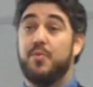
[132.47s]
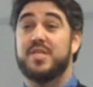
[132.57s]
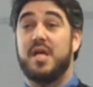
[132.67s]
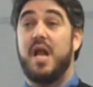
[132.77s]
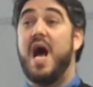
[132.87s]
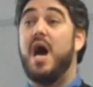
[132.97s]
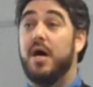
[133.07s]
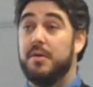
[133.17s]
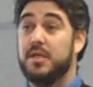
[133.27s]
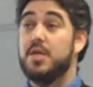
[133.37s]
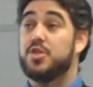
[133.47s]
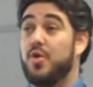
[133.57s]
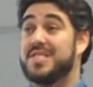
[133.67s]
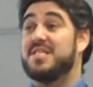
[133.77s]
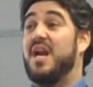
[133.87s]
We said, so
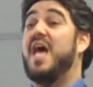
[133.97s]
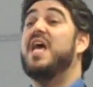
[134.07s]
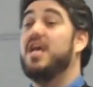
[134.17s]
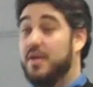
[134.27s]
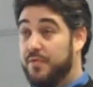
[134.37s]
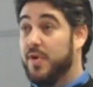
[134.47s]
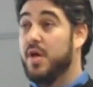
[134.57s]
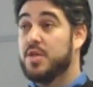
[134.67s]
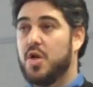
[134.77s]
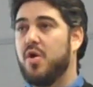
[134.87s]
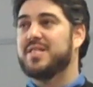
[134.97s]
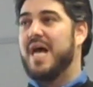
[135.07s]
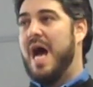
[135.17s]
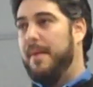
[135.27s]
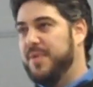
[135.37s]
a slave, as long as
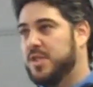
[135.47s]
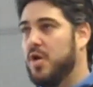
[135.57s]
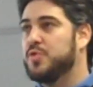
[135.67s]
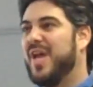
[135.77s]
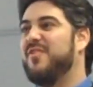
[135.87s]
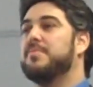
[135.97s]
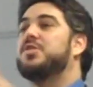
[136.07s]
they're happy, as long as we give them